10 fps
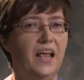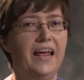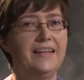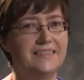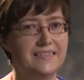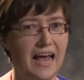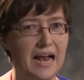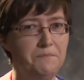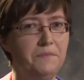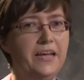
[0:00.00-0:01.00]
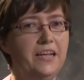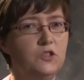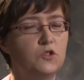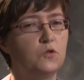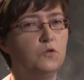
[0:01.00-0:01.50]
It's helped me
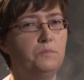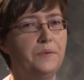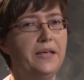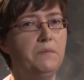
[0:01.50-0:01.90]
to be